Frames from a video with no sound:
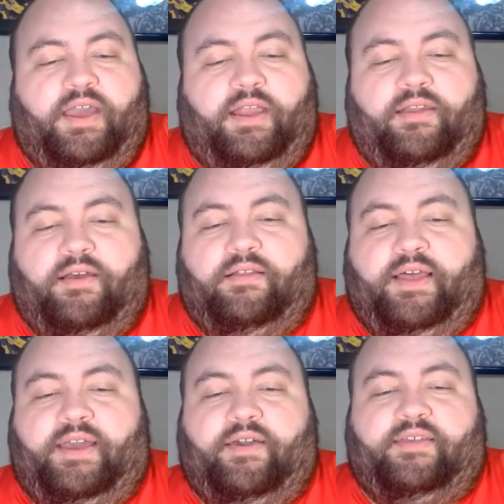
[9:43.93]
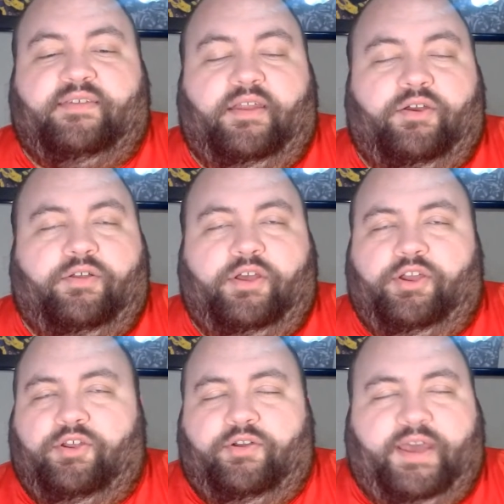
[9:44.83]
And like I said earlier,
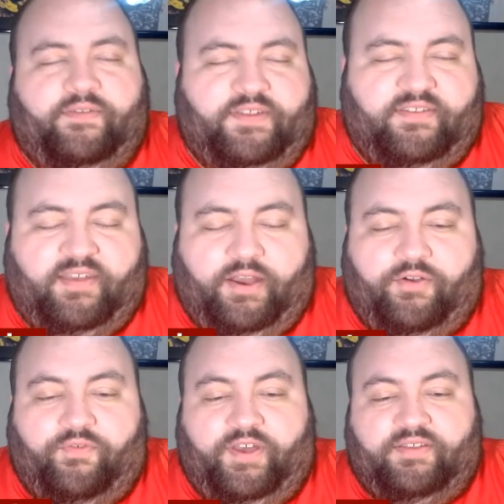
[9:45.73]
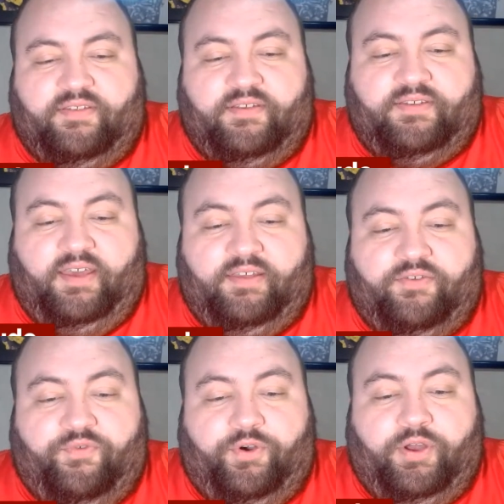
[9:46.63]
you don't have to sacrifice the
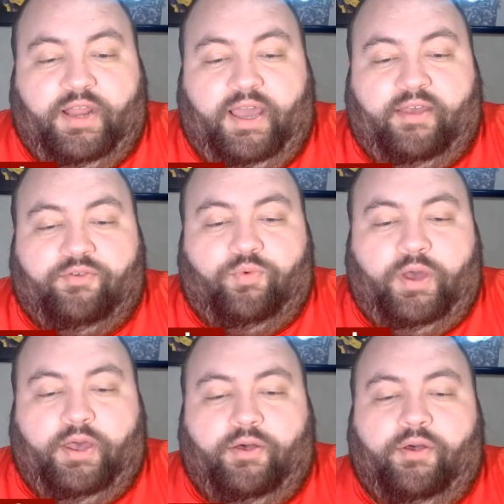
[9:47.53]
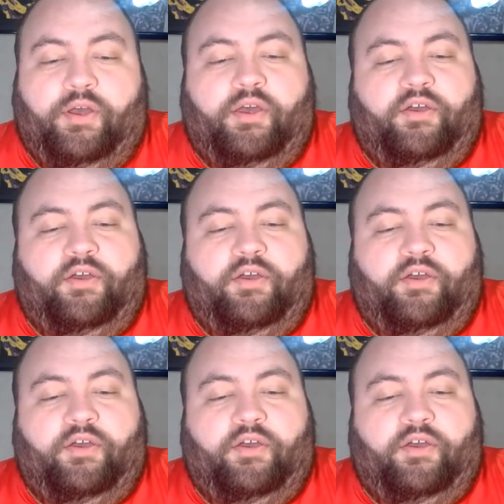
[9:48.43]
taste for it as well.